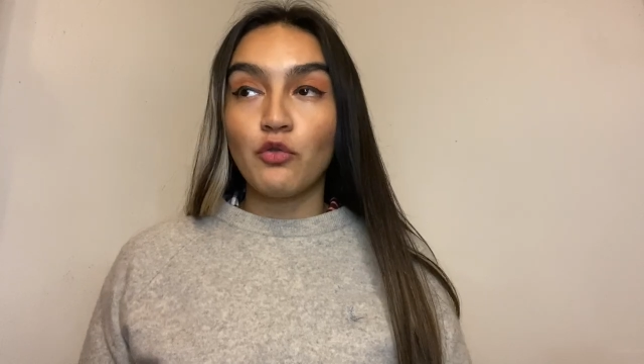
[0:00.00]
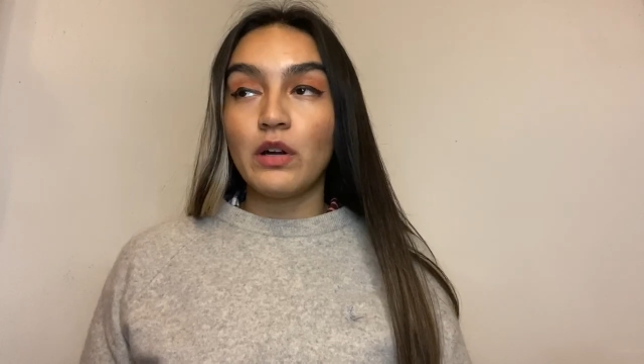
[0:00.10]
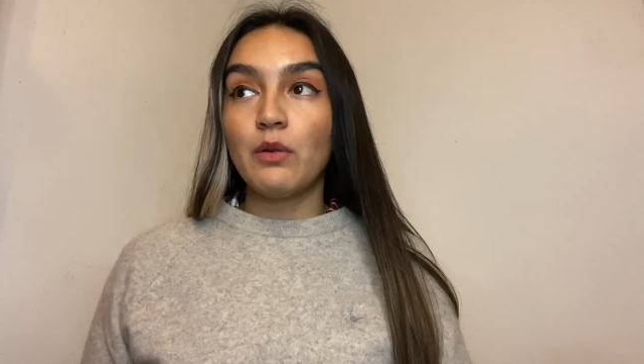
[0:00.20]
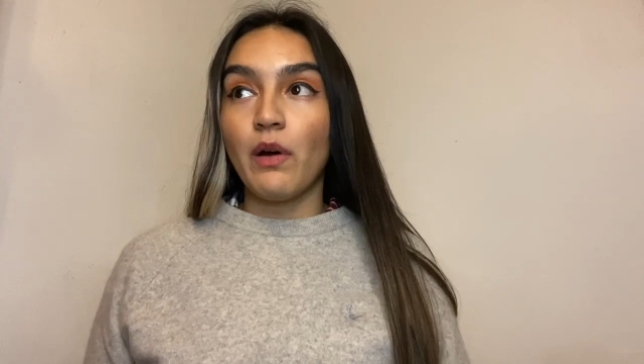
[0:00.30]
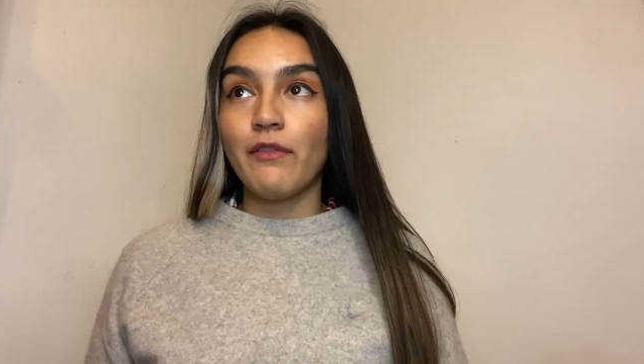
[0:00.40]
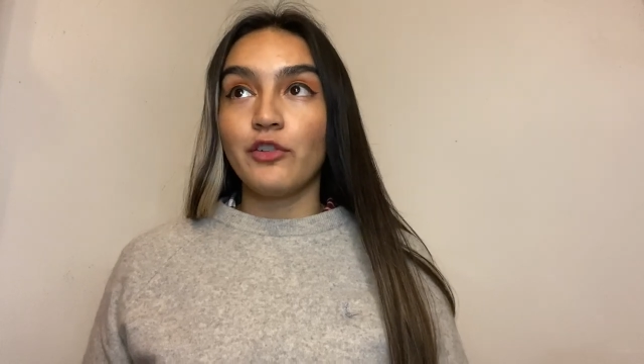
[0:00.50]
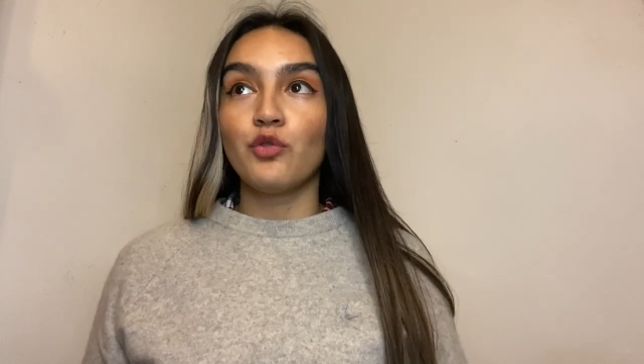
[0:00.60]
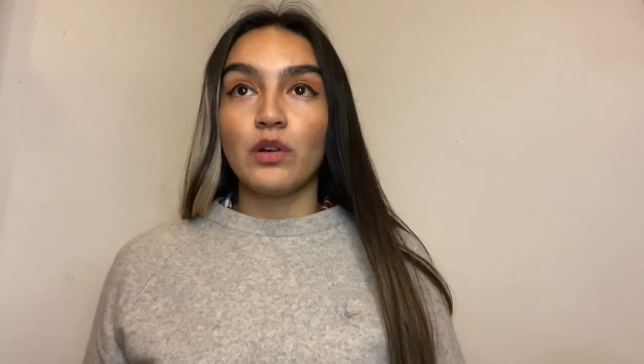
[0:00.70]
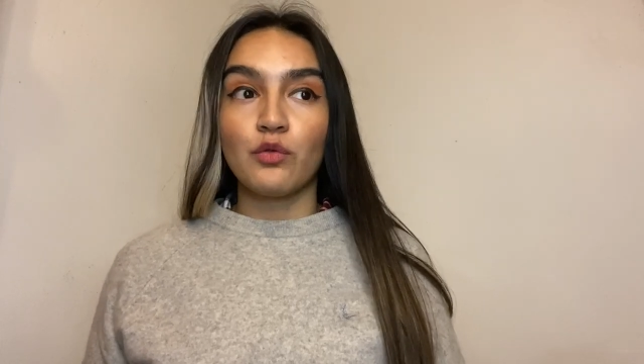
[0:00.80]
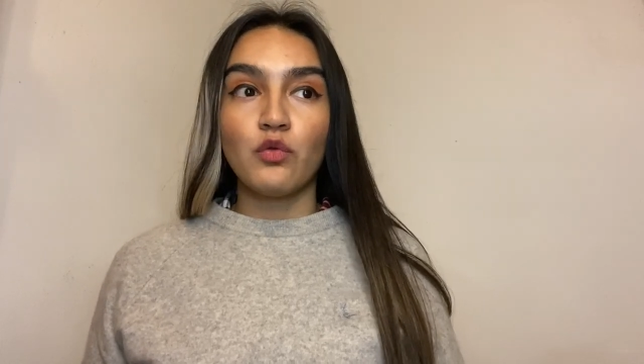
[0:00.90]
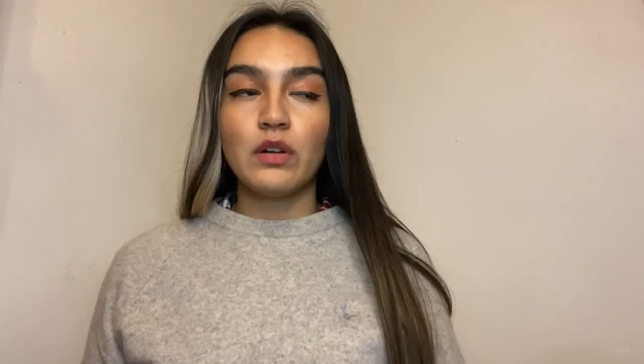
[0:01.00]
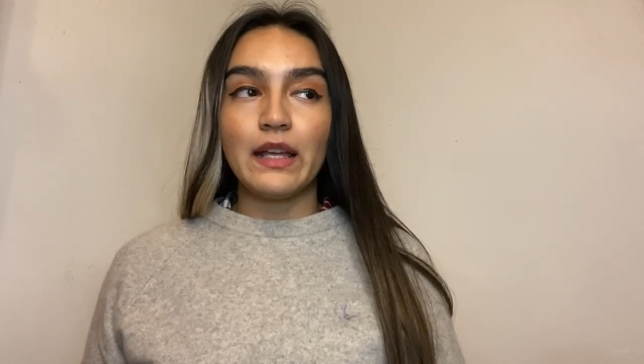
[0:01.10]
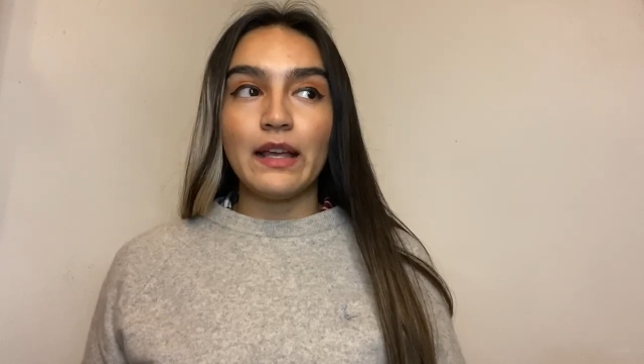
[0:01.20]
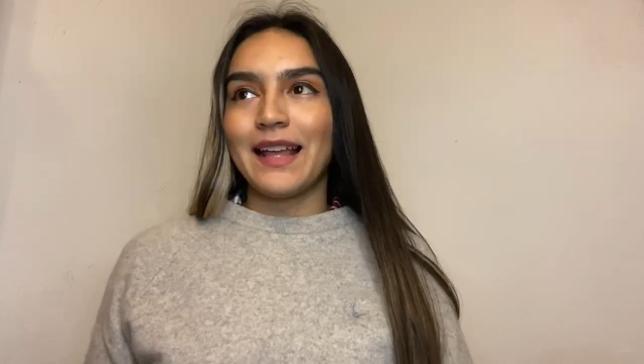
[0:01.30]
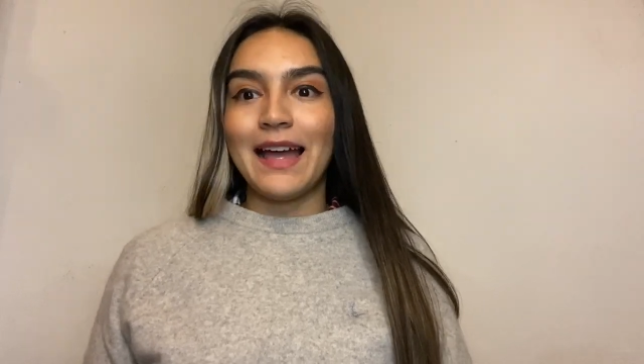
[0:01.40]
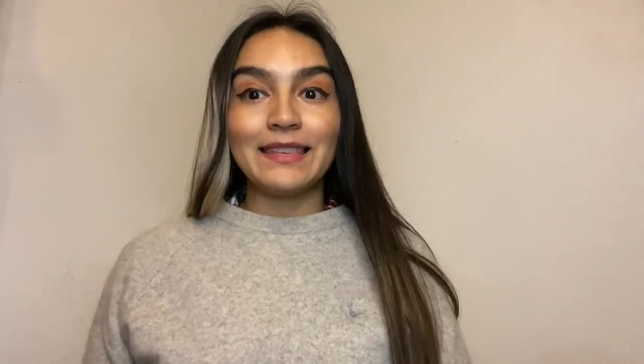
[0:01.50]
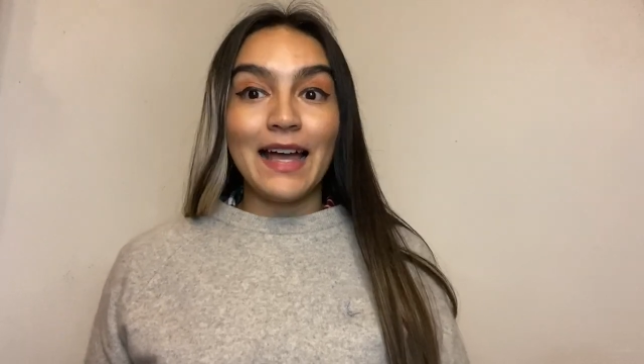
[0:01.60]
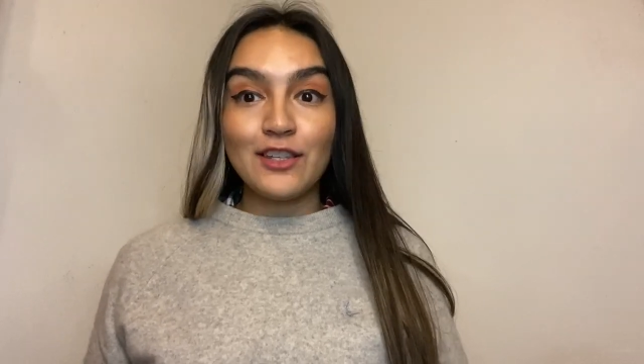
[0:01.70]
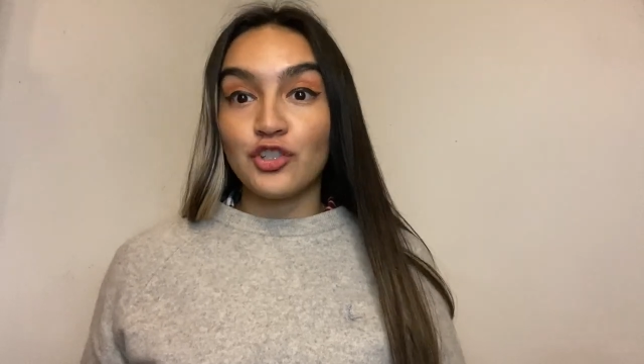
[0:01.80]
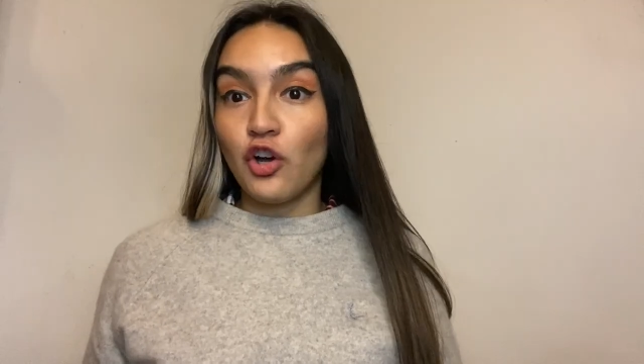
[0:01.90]
call it whatever you want to call it, and
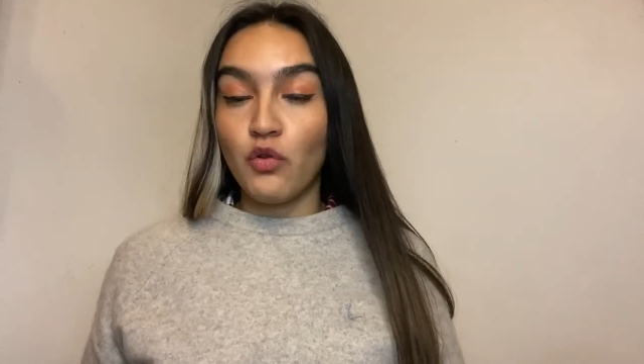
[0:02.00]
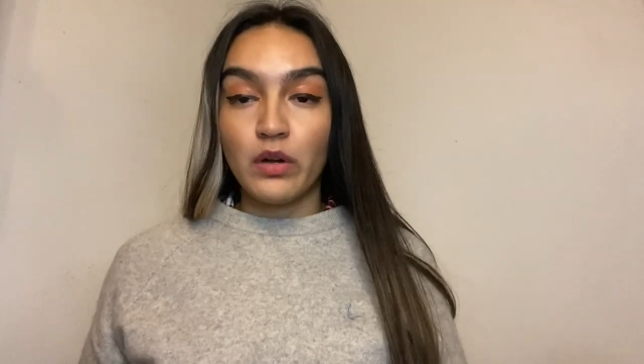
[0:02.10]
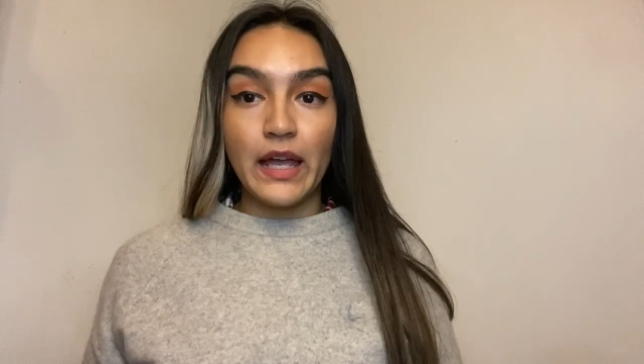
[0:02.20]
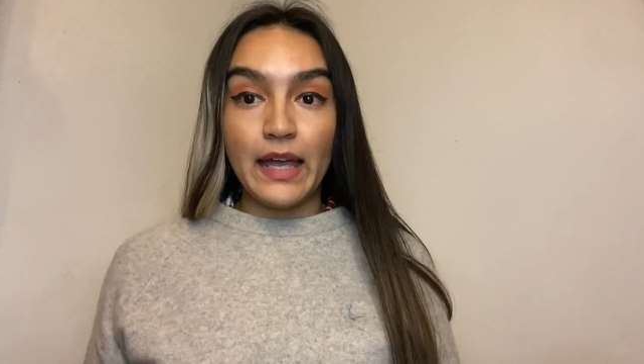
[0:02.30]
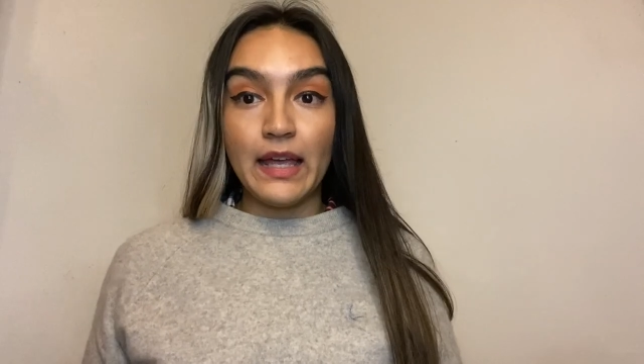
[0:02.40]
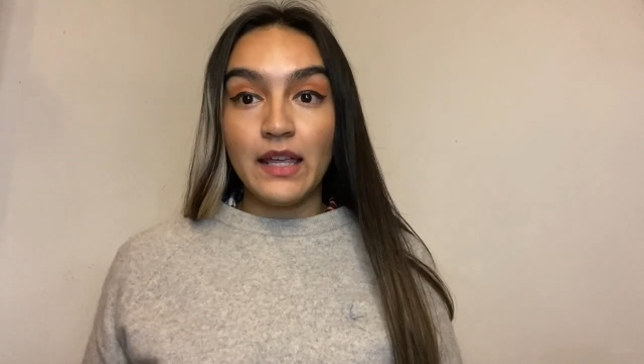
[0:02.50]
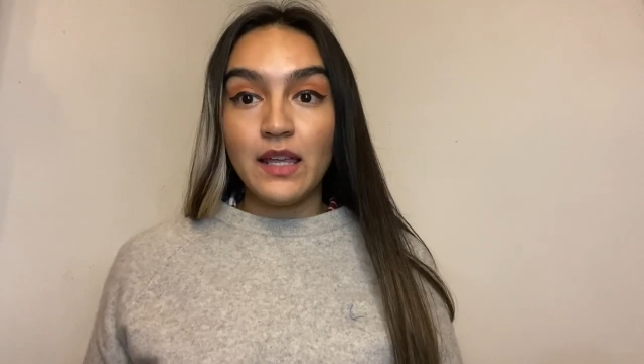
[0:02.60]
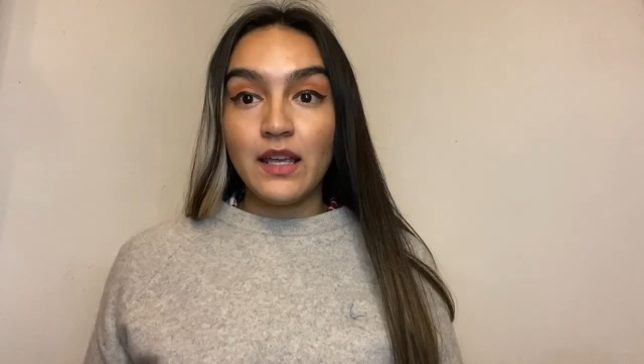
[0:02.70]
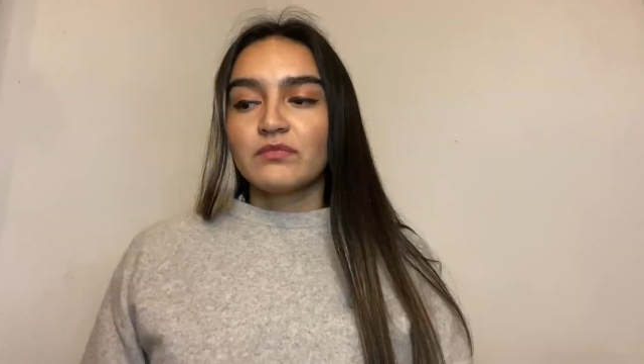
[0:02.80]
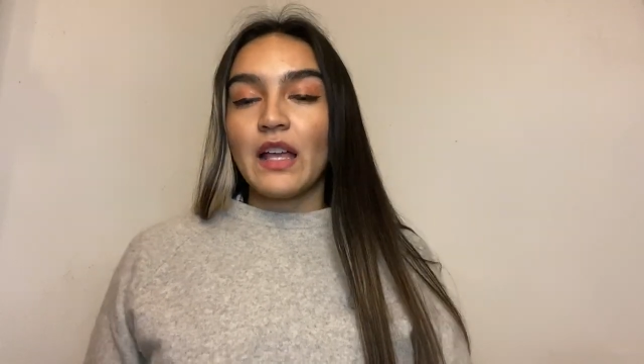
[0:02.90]
that's okay.